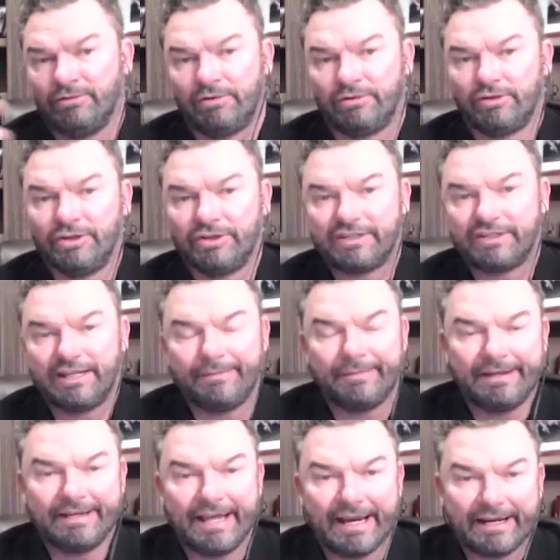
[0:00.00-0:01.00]
You
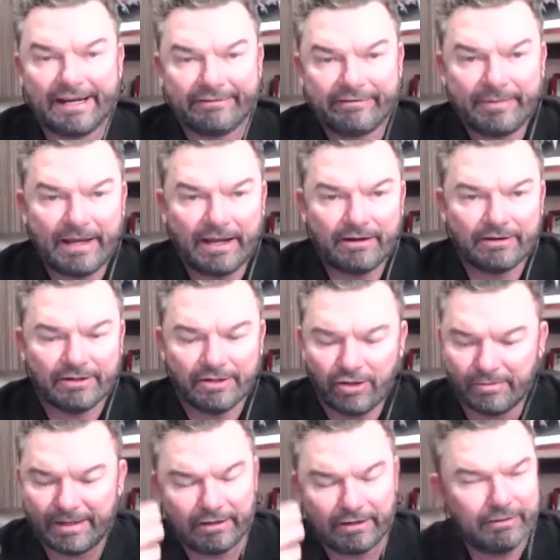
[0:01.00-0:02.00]
see me negative about it?
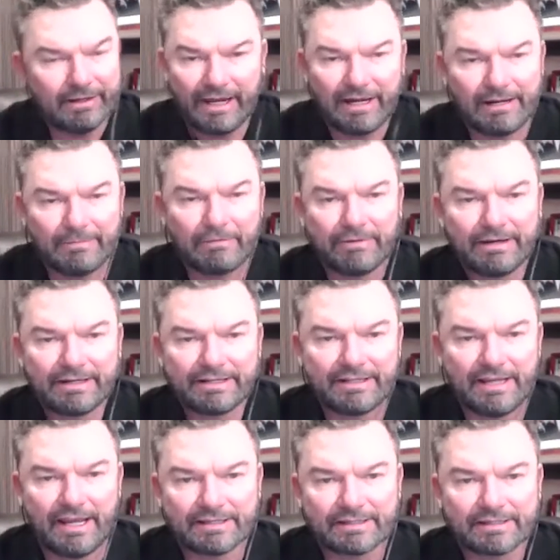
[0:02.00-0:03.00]
No, I'm like, okay, let me
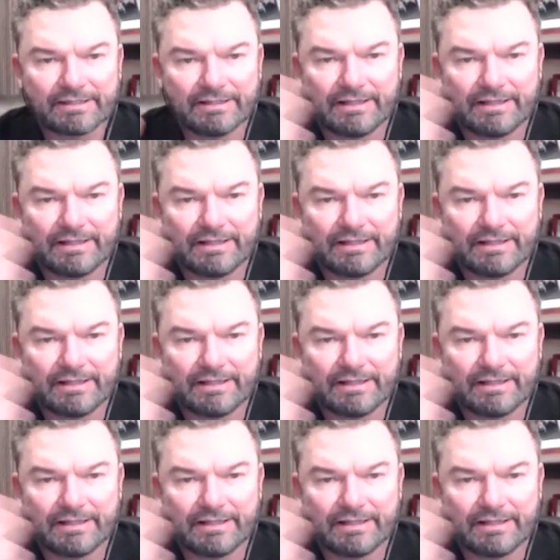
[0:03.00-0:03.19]
reassess.